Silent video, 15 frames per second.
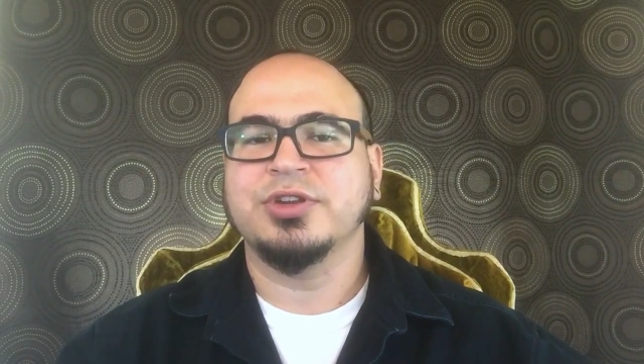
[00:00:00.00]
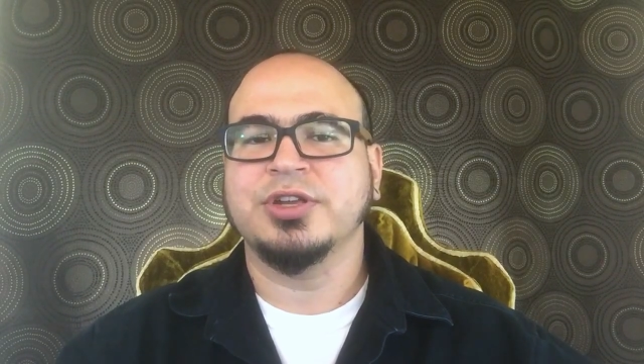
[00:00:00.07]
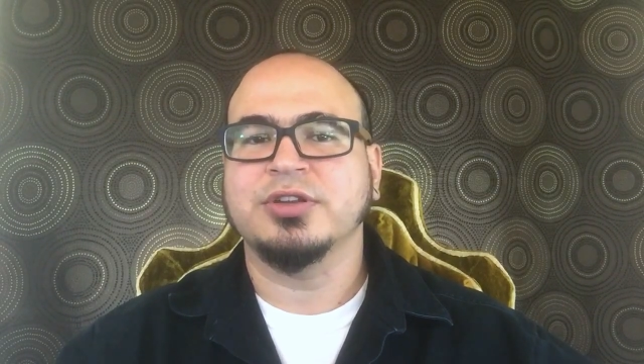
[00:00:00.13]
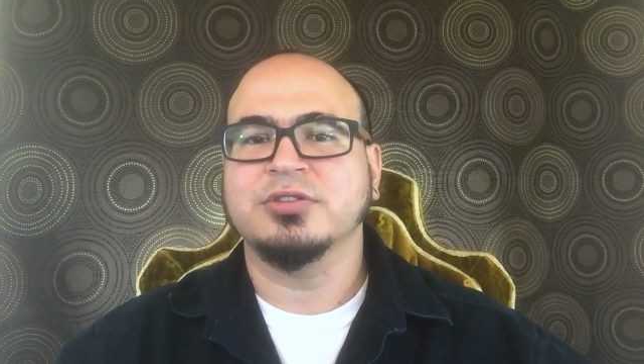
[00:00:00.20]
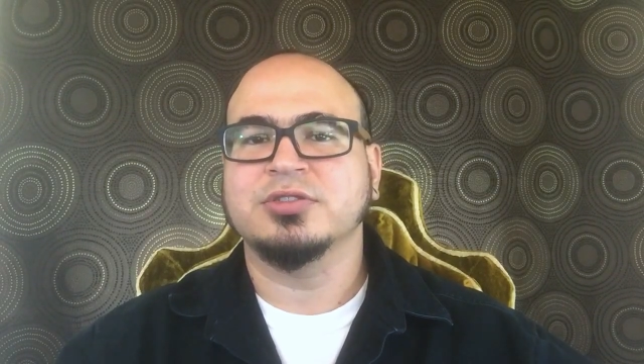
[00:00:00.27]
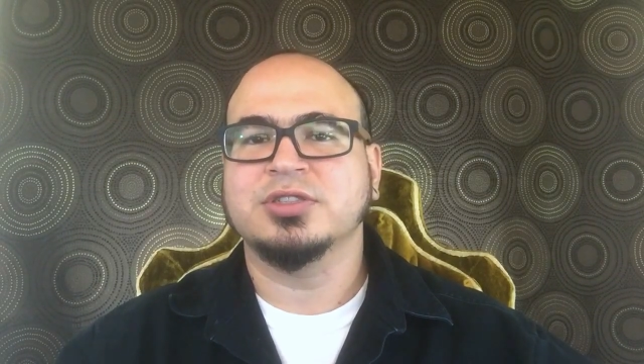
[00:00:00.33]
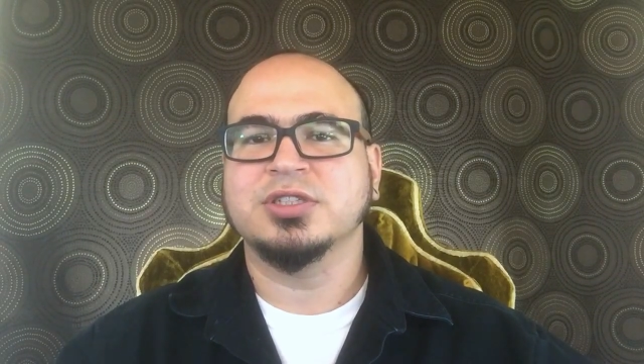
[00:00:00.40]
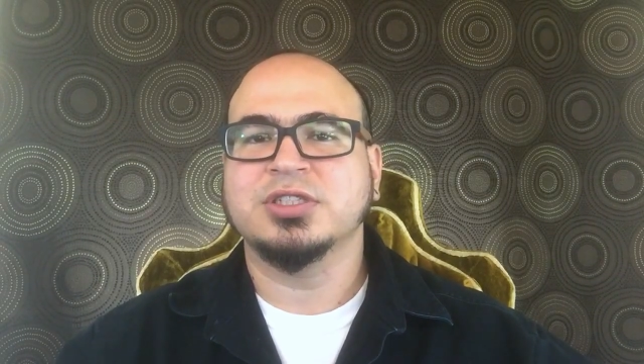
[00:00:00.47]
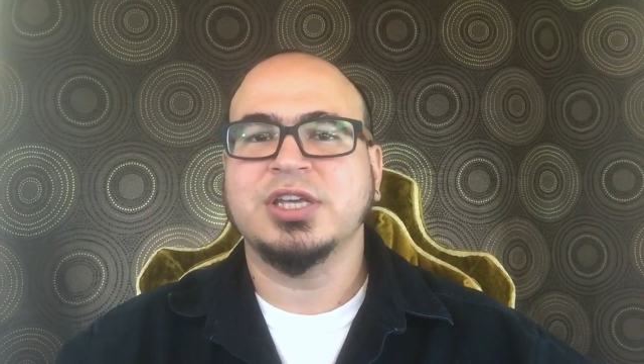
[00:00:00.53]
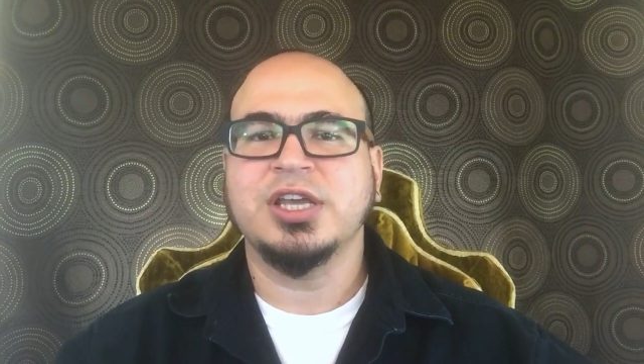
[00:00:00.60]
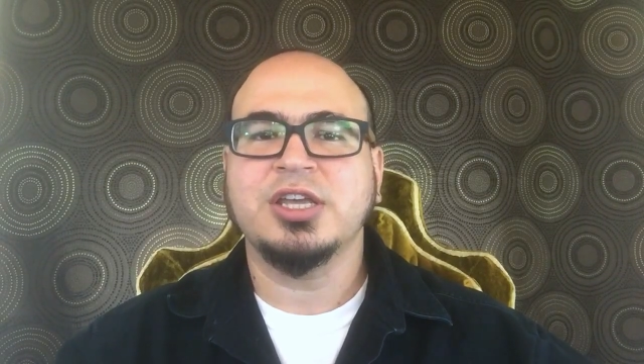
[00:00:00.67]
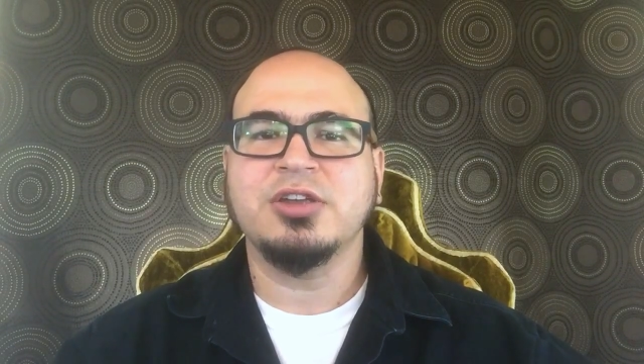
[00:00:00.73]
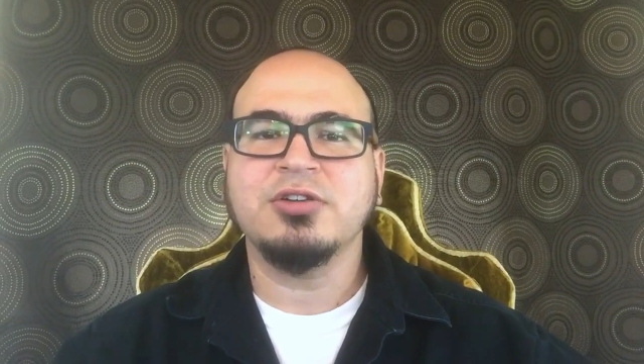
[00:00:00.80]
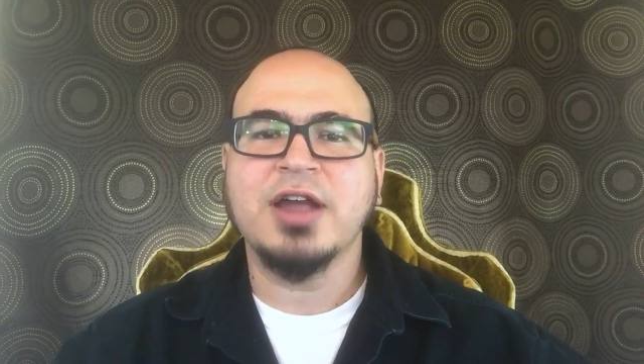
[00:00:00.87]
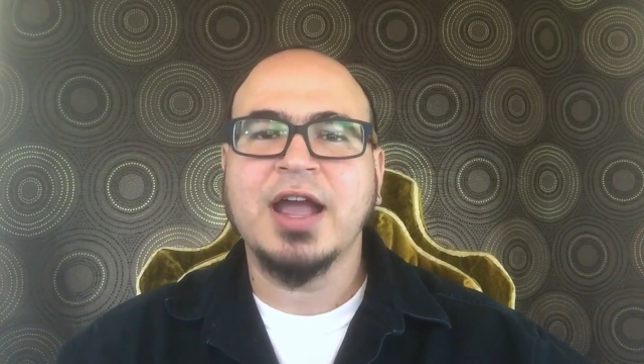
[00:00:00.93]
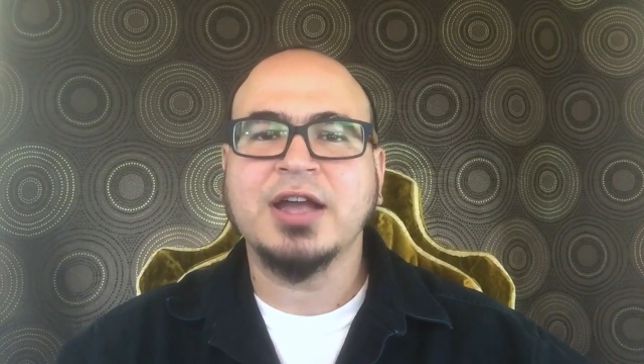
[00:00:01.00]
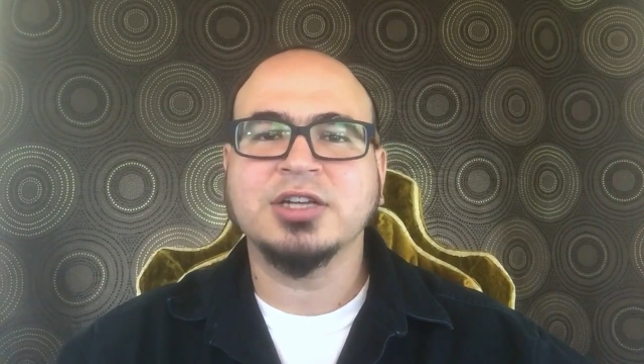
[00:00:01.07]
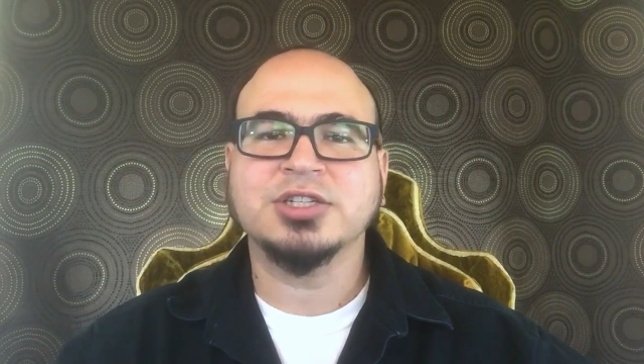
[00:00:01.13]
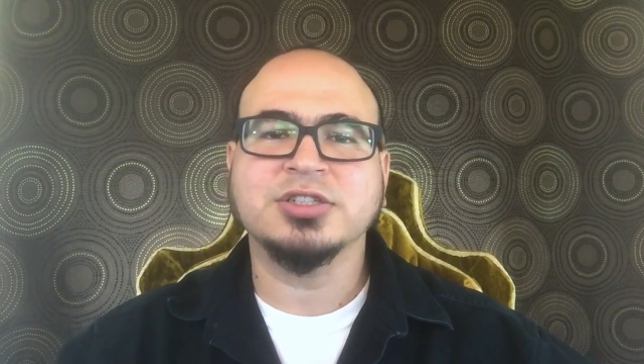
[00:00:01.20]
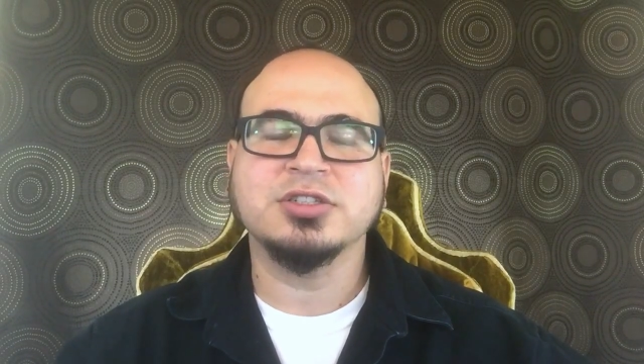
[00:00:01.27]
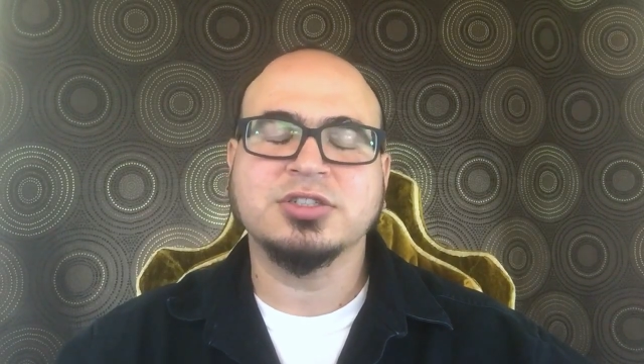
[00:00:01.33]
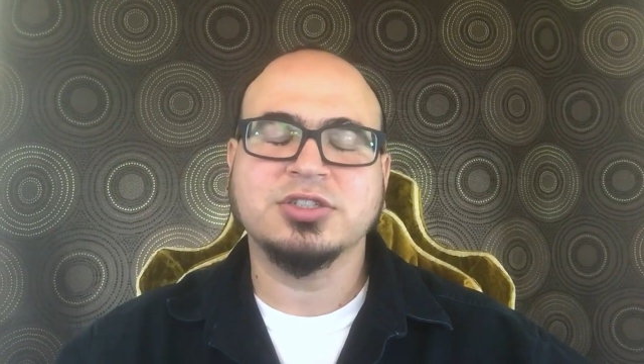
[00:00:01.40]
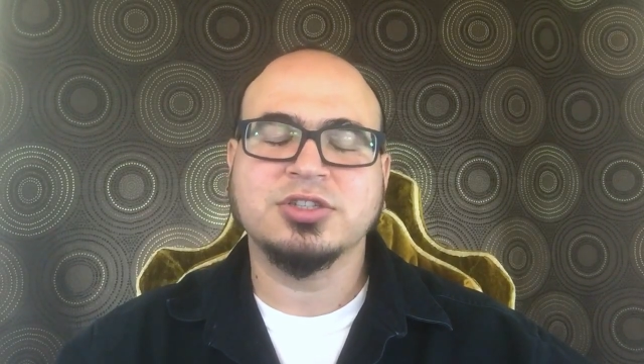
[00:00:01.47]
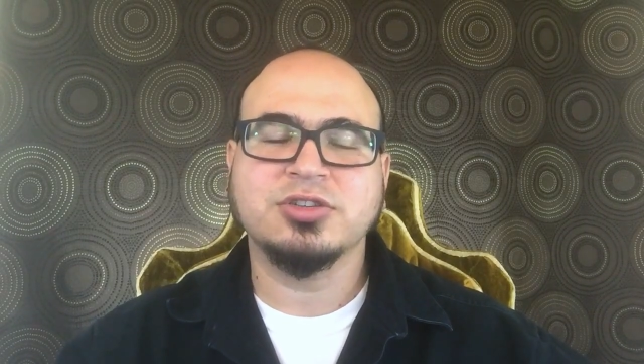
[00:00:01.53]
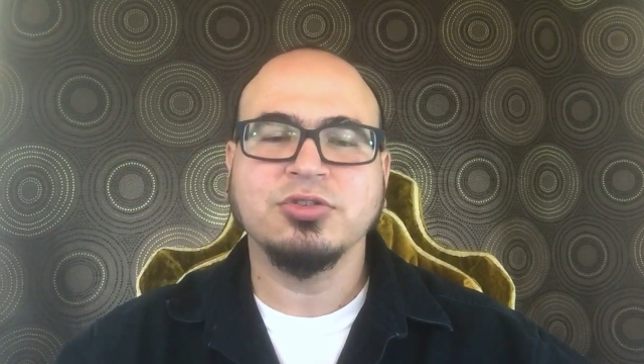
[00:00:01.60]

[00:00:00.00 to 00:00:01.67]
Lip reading: videos to take your actions